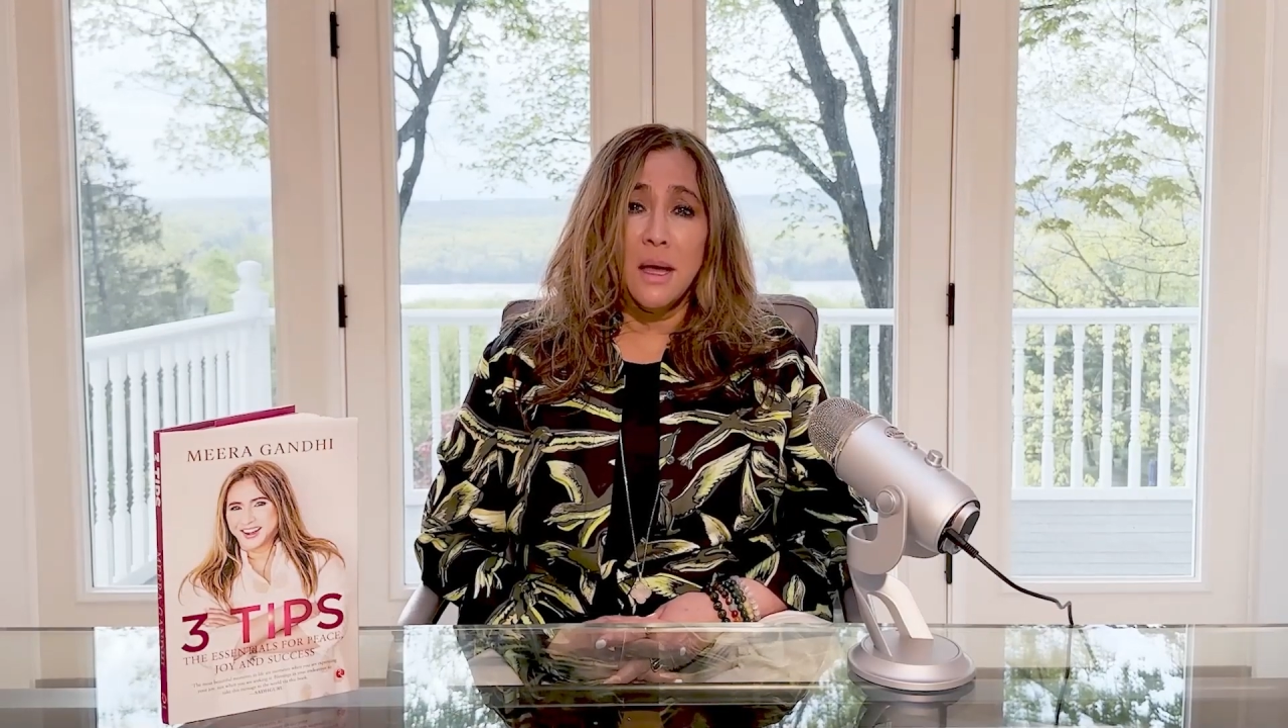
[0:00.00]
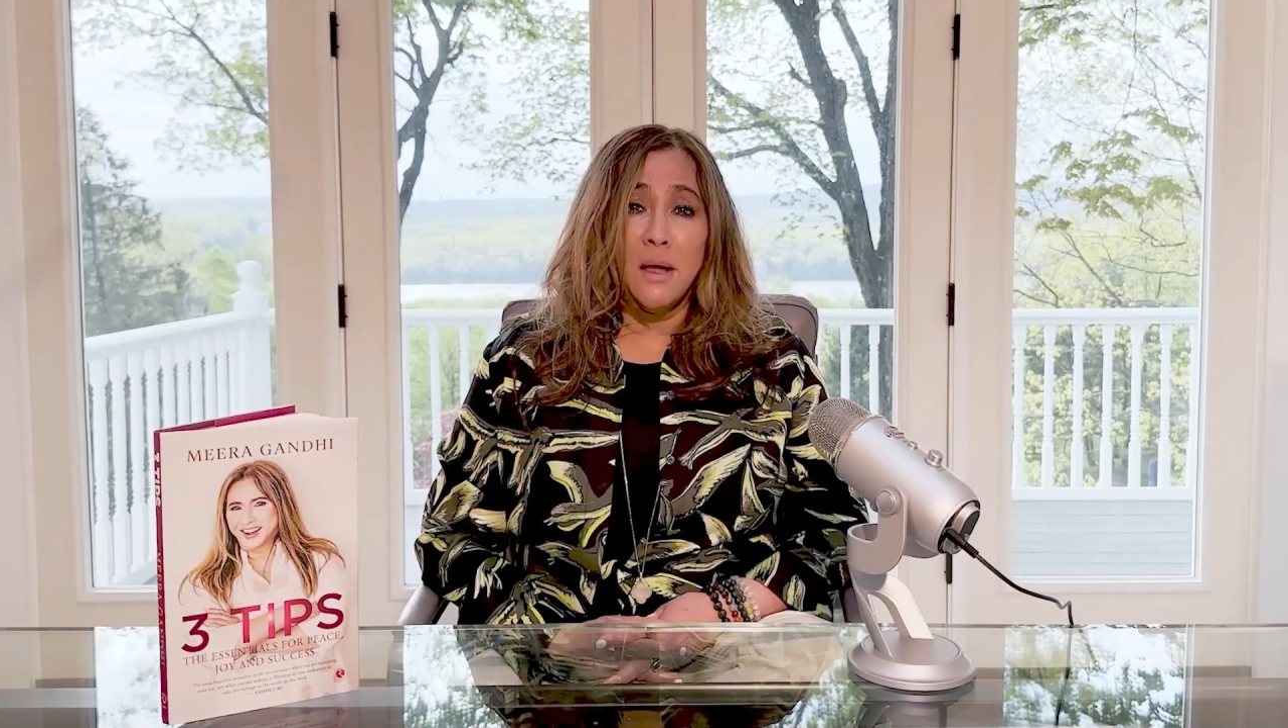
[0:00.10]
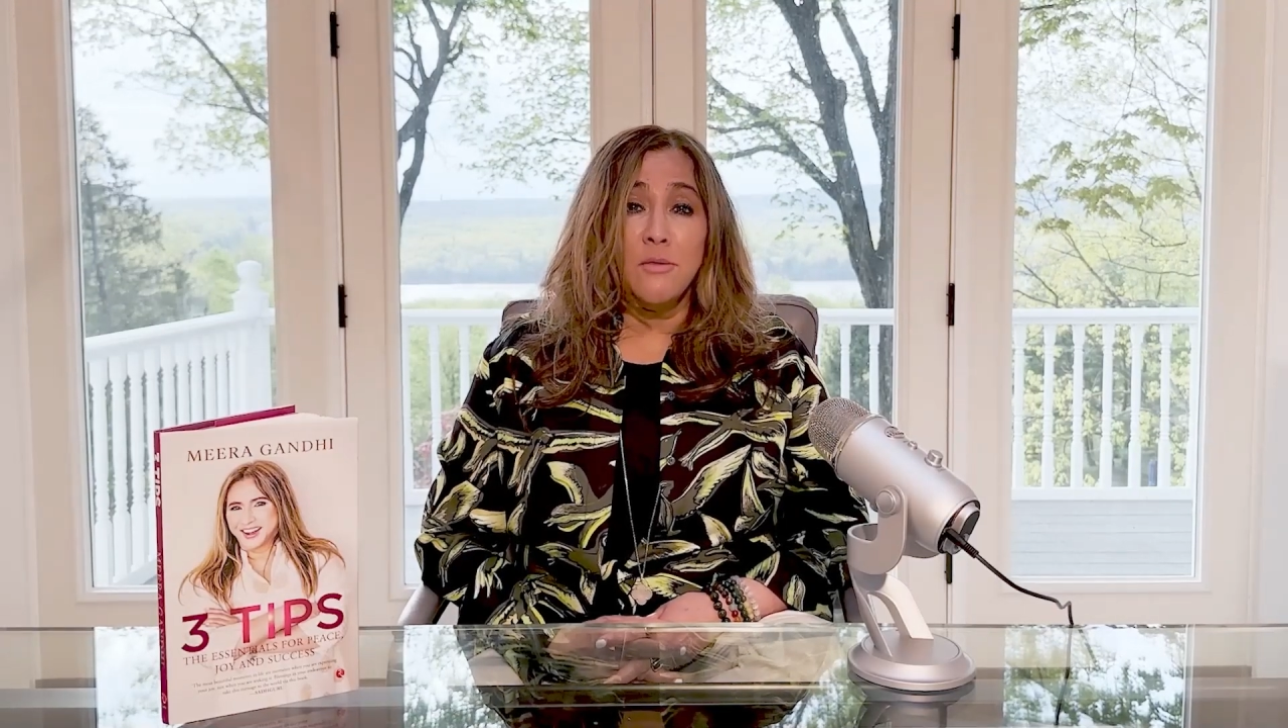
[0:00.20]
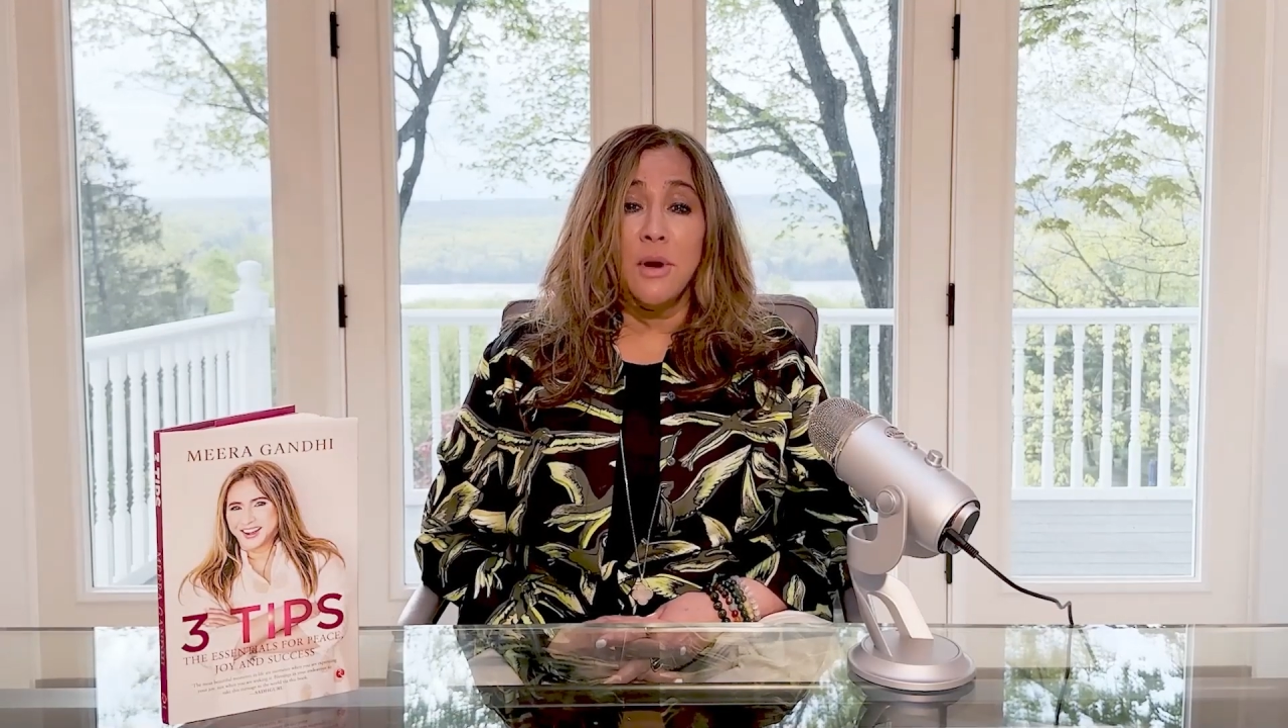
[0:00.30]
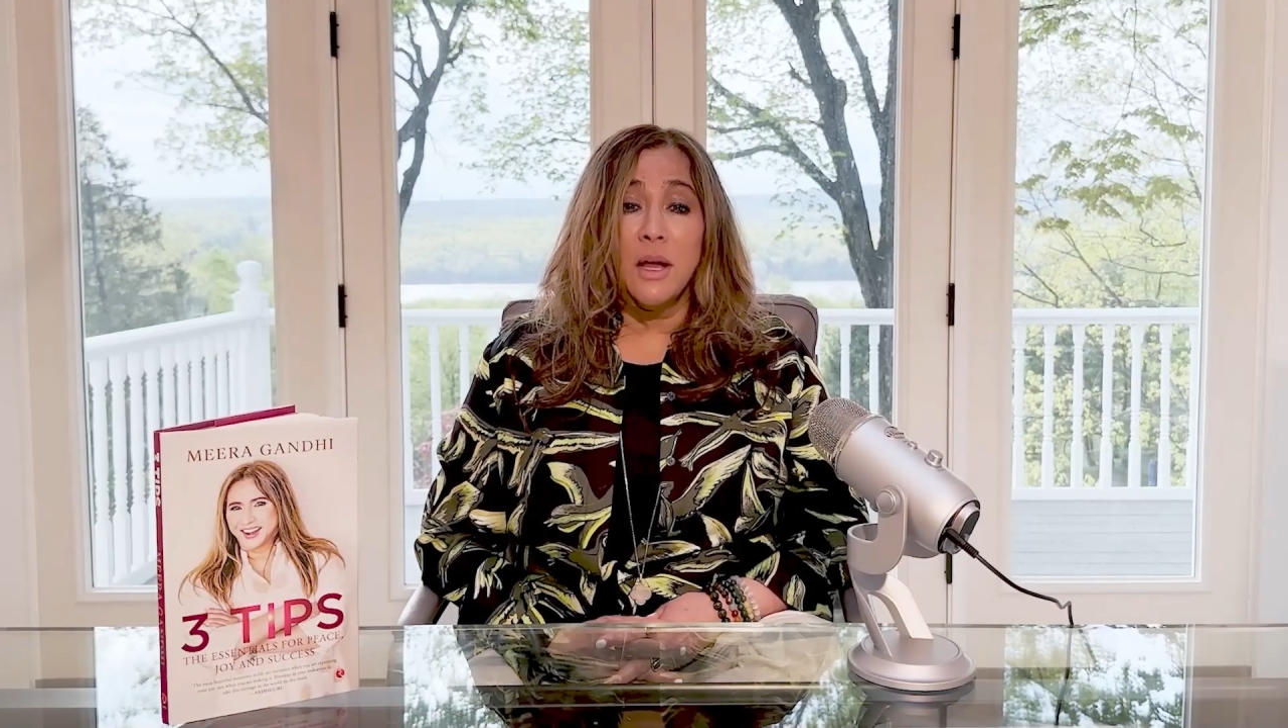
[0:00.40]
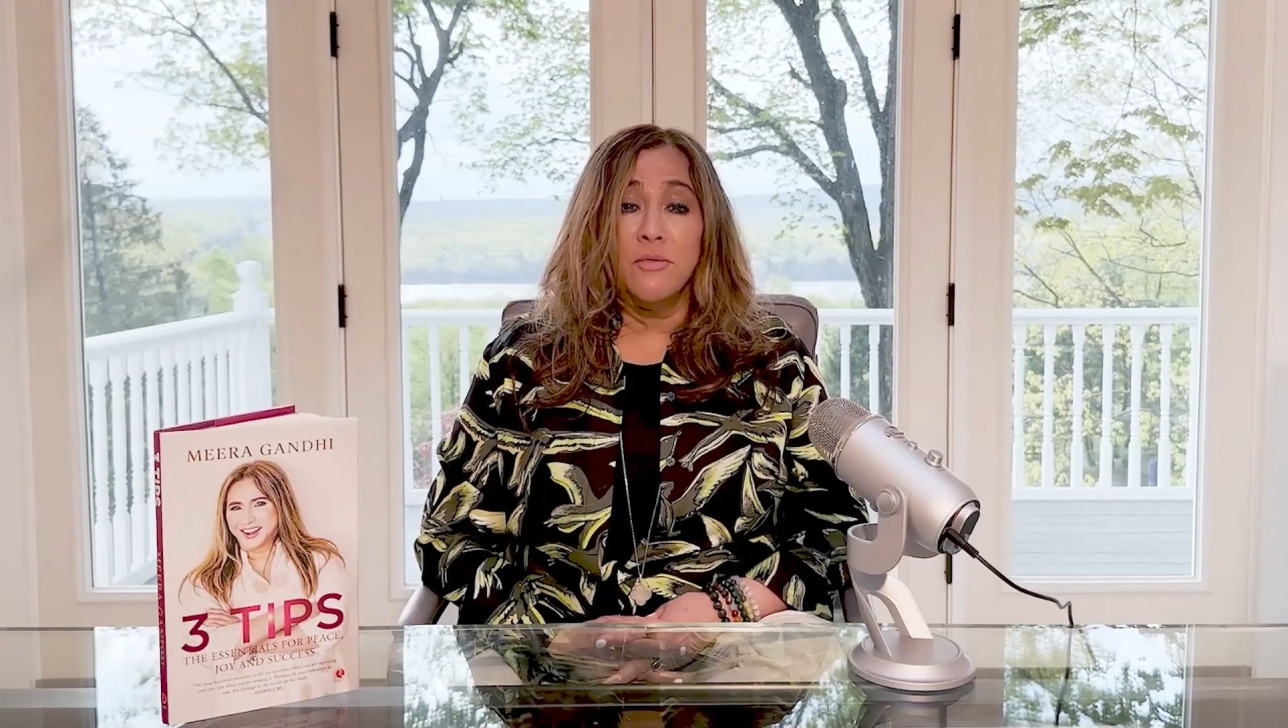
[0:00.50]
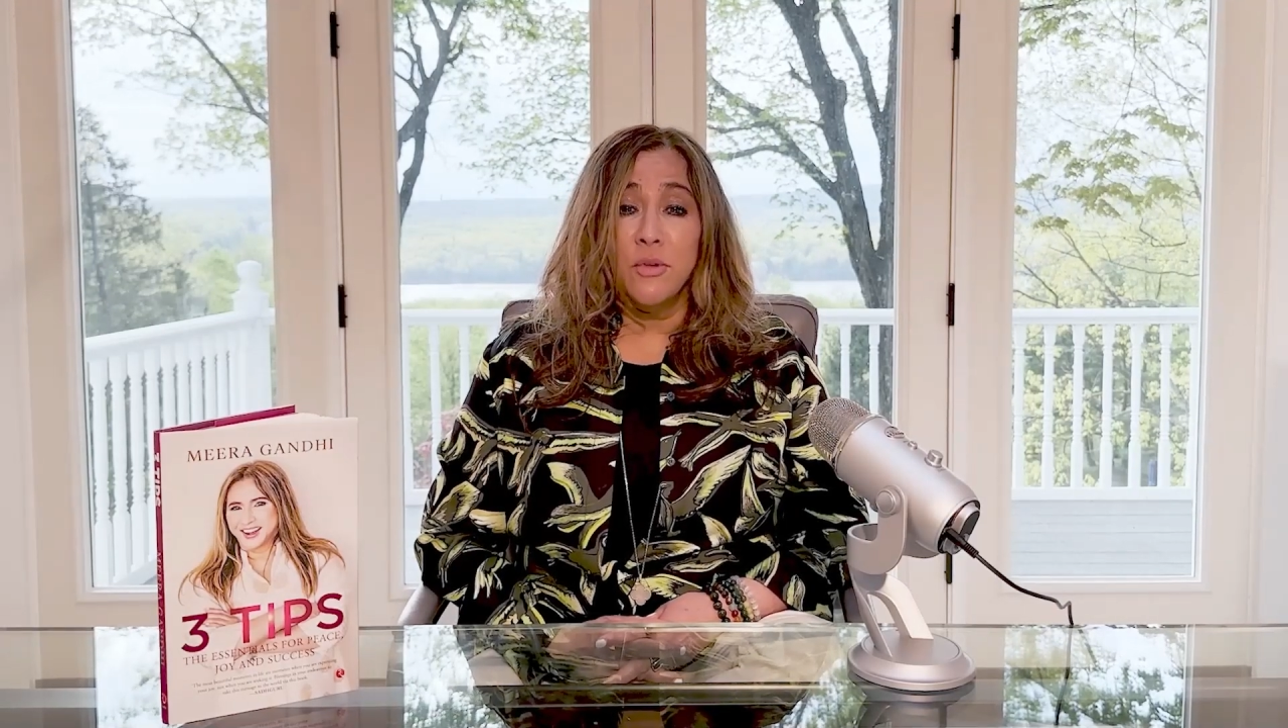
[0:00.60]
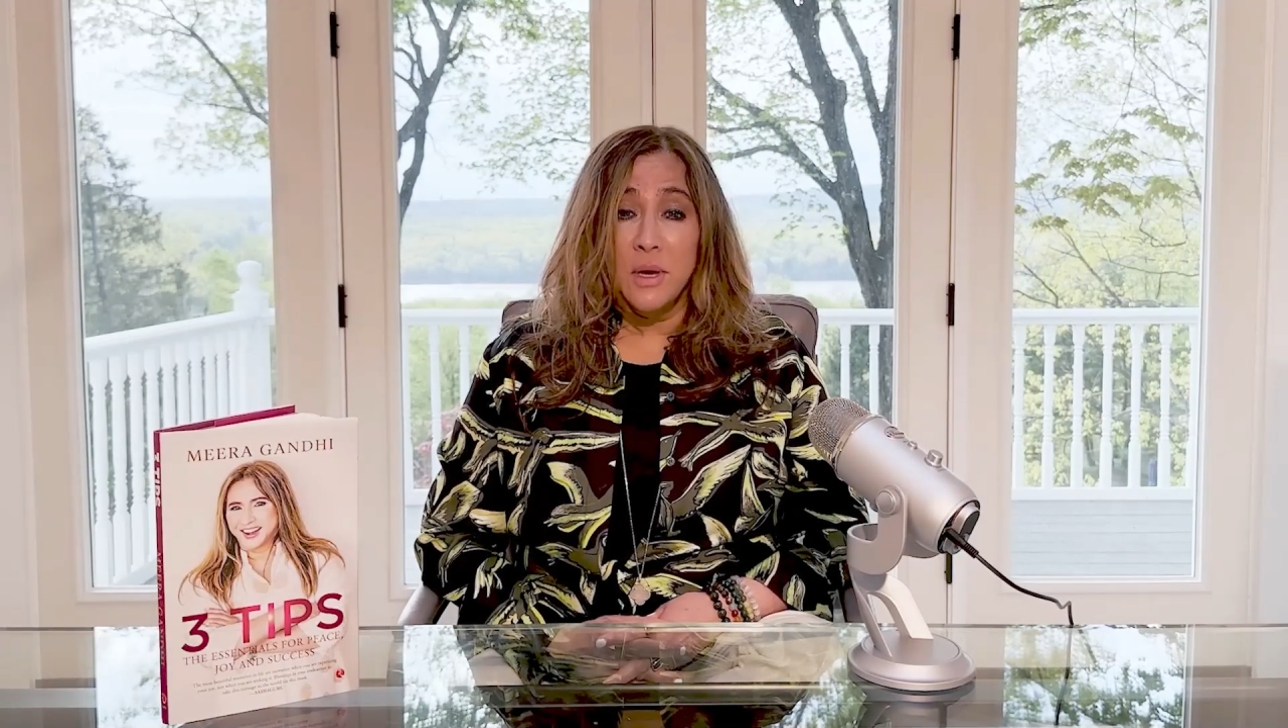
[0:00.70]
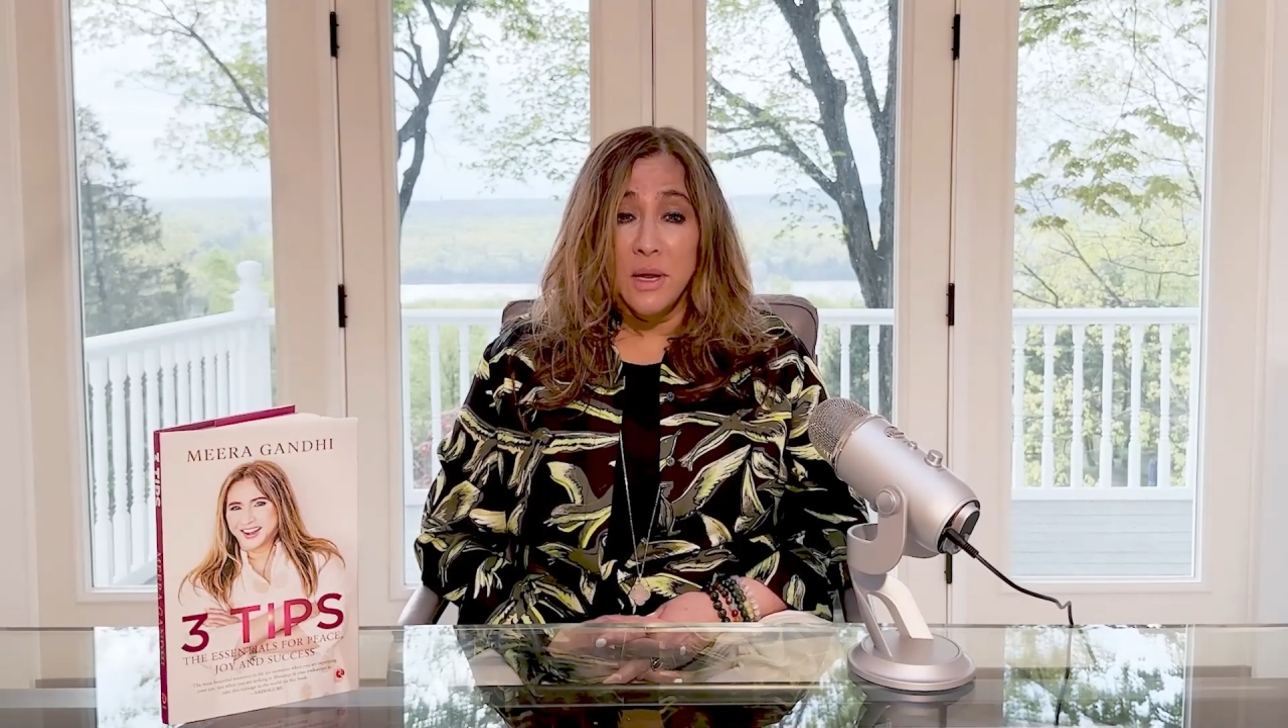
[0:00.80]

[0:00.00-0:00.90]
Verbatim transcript: and rightful